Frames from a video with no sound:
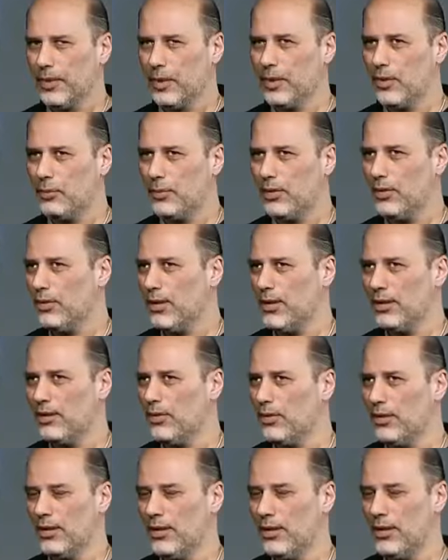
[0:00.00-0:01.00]
Because
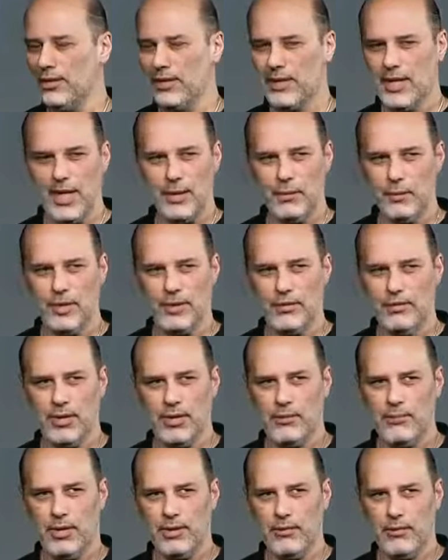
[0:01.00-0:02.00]
in this game, we don't
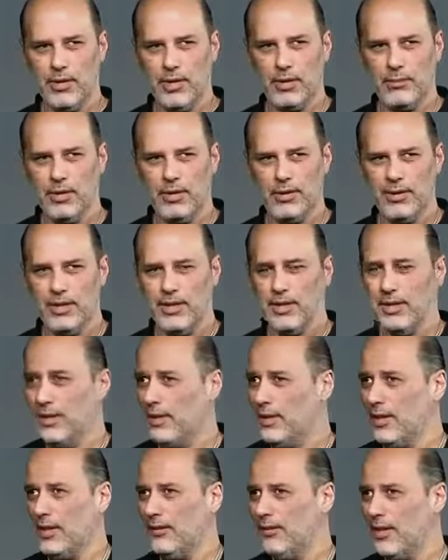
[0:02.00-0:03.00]
need to be worrying about
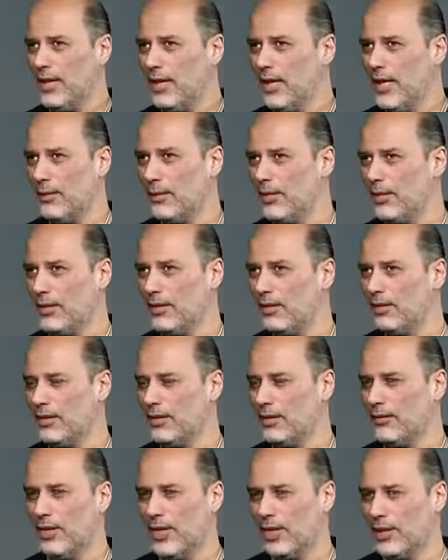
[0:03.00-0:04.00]
CCTV cameras and
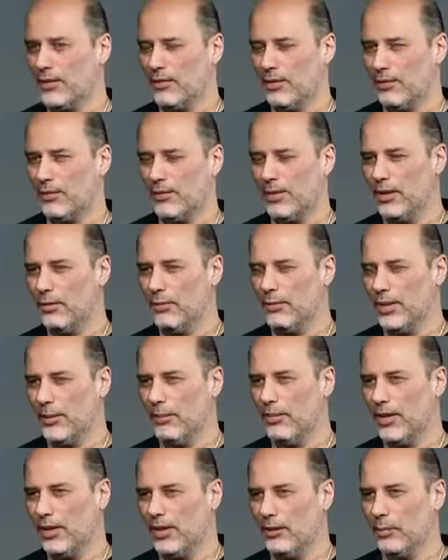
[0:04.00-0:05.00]
surveillance from
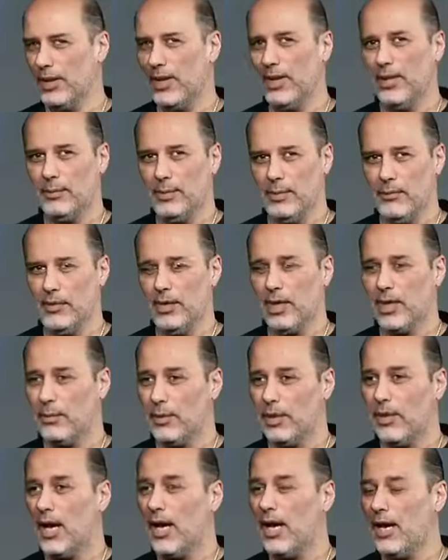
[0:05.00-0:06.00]
Big Brother. We need to be worrying
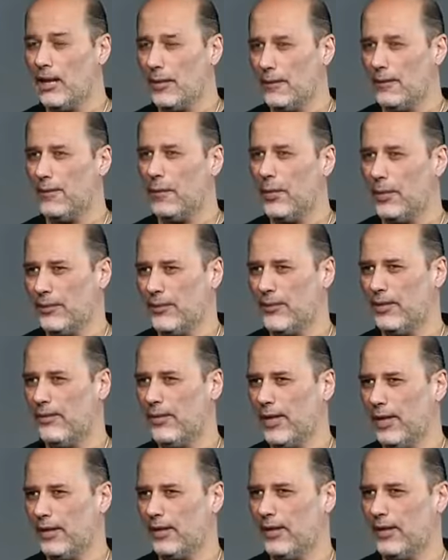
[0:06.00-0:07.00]
about a higher form of
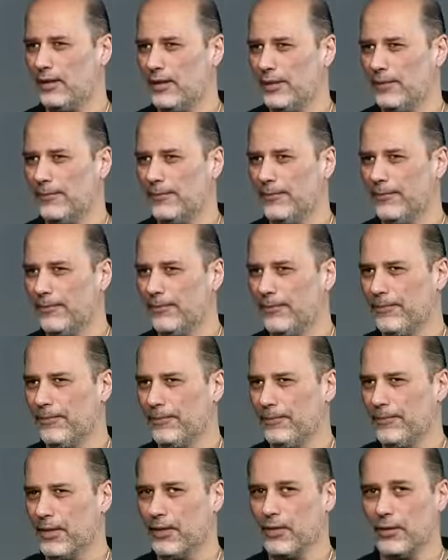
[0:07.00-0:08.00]
surveillance.
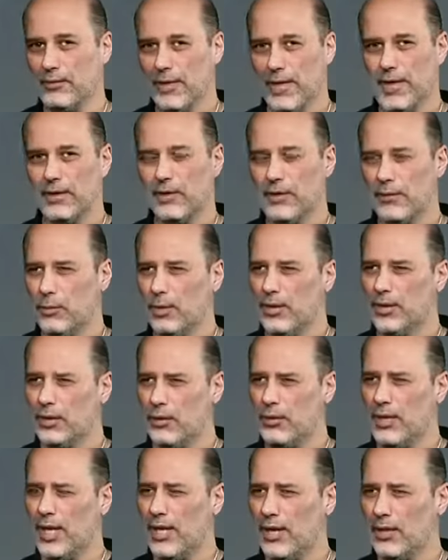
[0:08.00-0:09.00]
The surveillance of one's
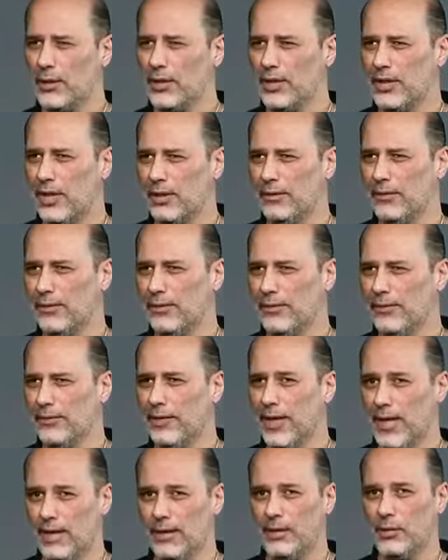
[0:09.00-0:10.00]
own higher self.
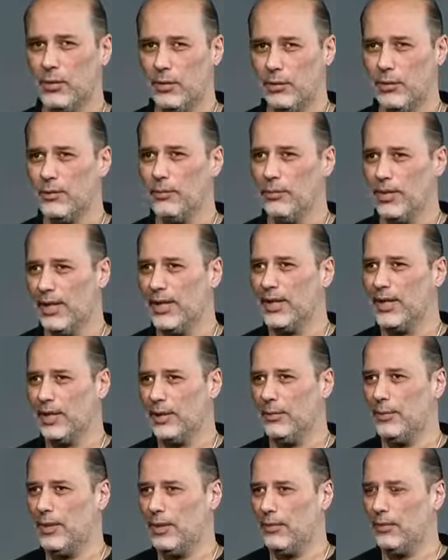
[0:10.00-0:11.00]
That's what we really
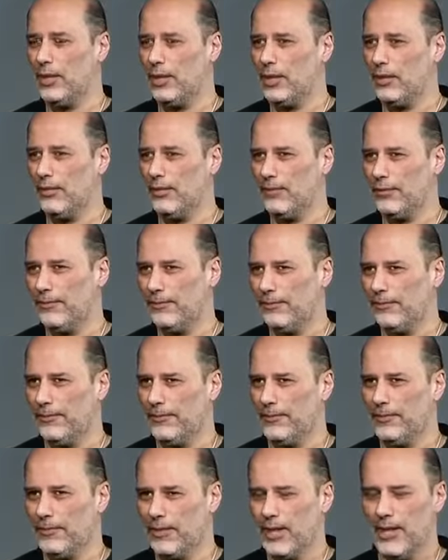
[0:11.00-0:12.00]
need to be aware of.
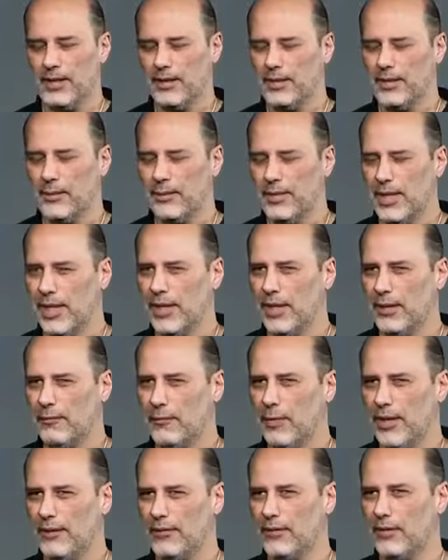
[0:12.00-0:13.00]
Not in some
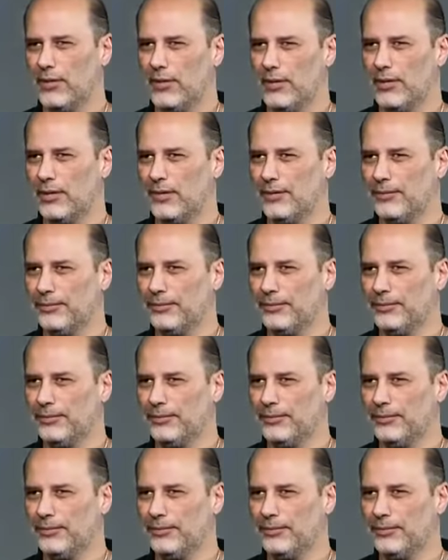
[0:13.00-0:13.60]
negative way, of course.